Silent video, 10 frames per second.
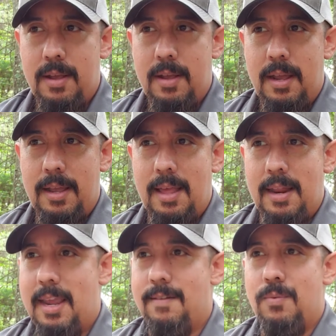and that
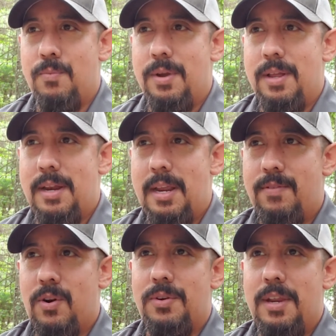even
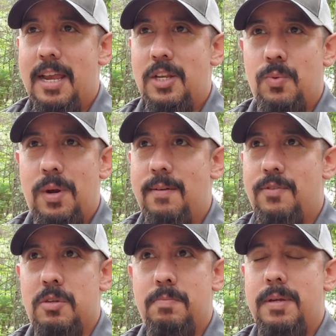on days when I've
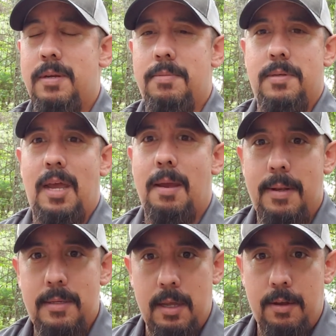just been beside
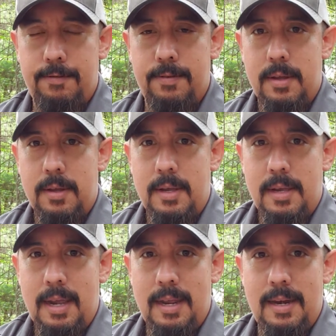myself
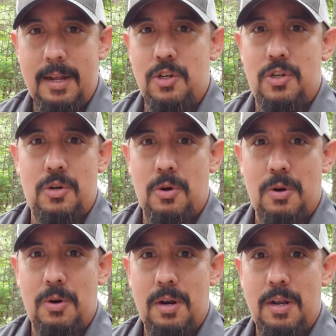and
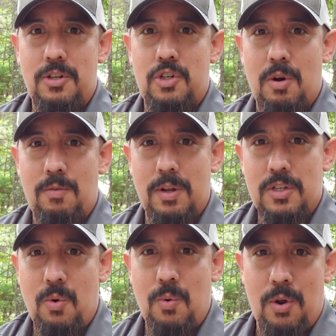unsure of what's
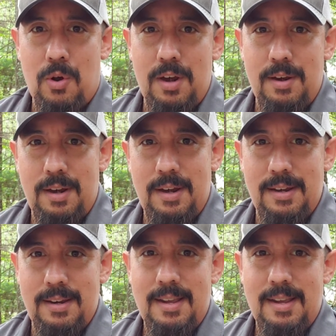going on, and